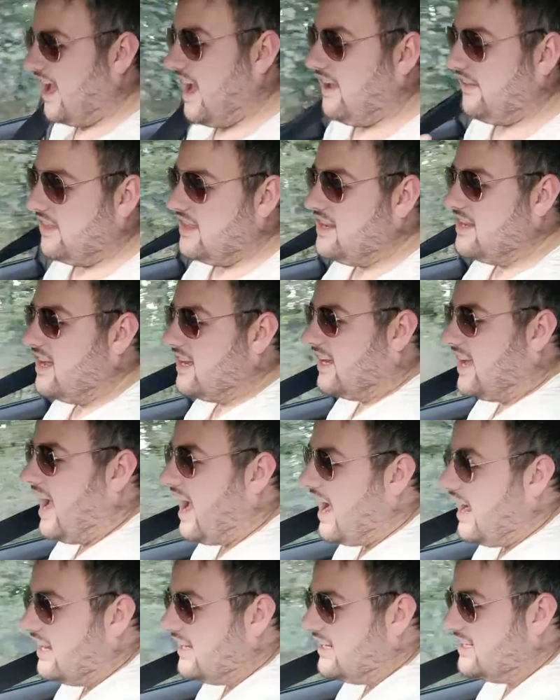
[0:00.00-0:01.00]
I think that
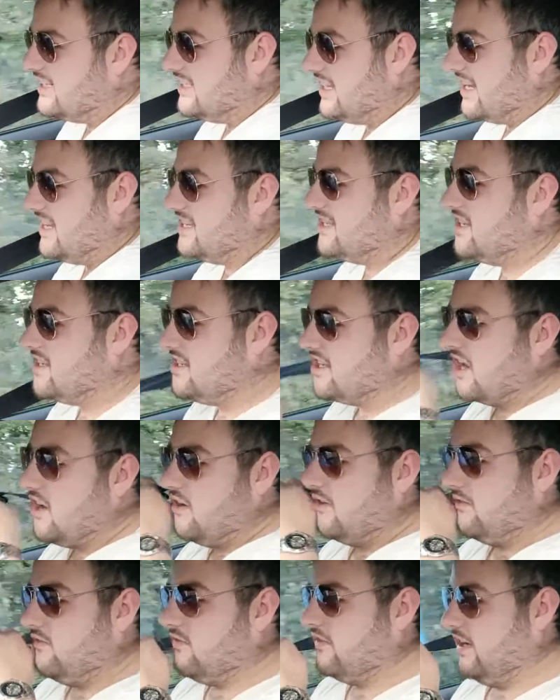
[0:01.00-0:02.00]
kind of sets the
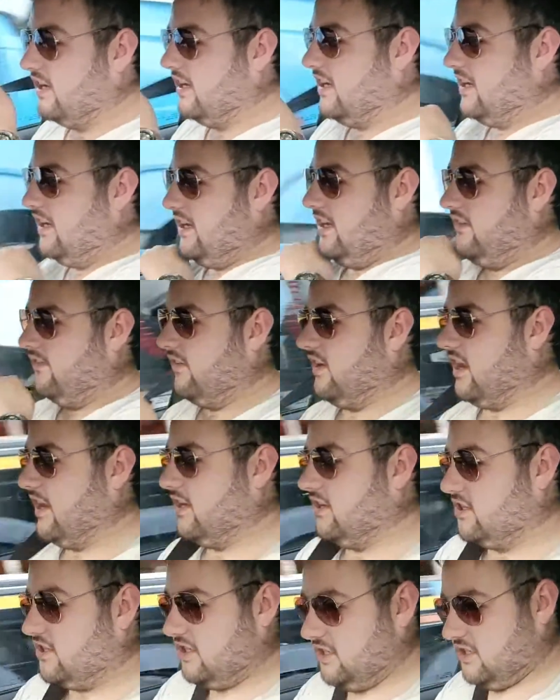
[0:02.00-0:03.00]
tone really in
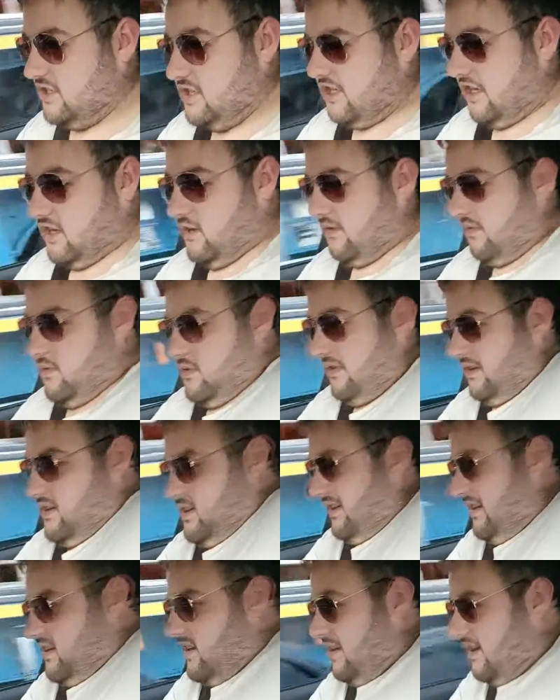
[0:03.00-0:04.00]
relation to
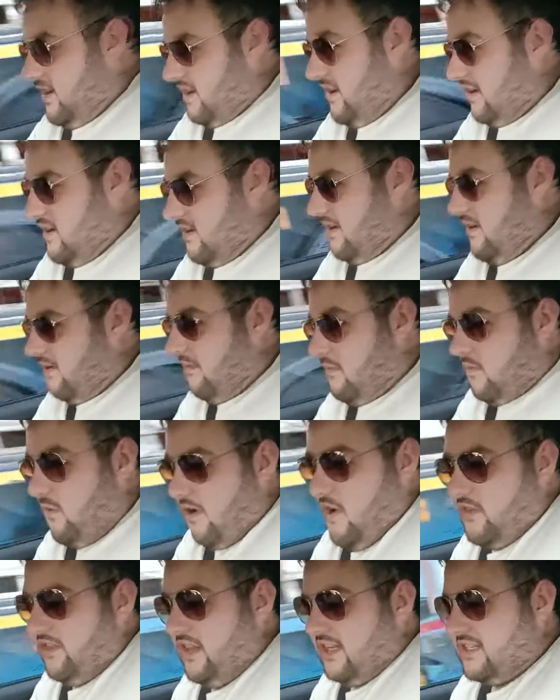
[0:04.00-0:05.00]

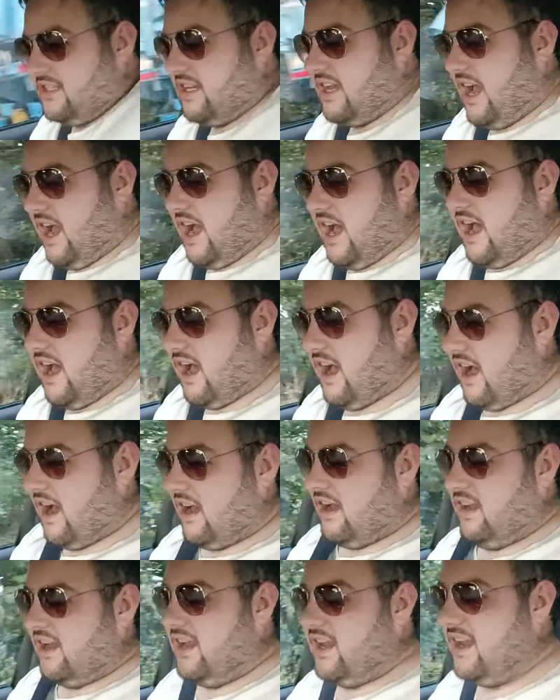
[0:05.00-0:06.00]
what this
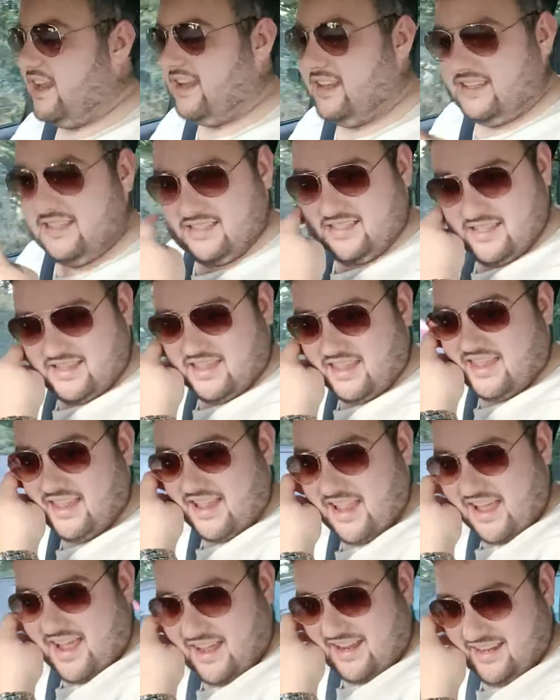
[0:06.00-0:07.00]
car is
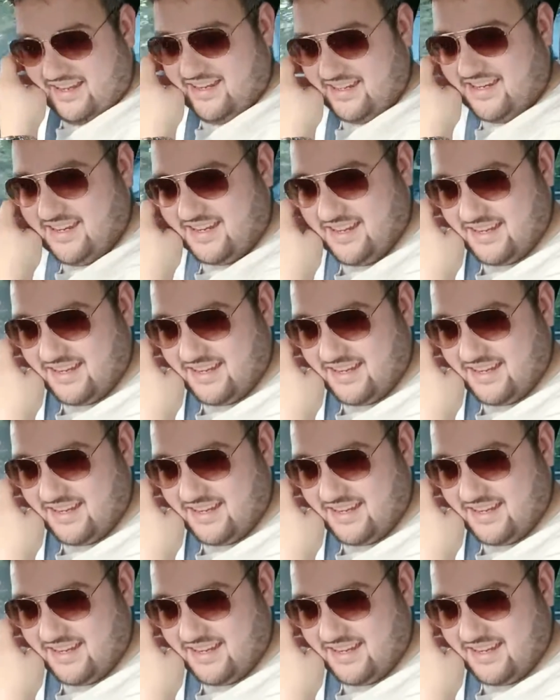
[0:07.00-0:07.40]
like.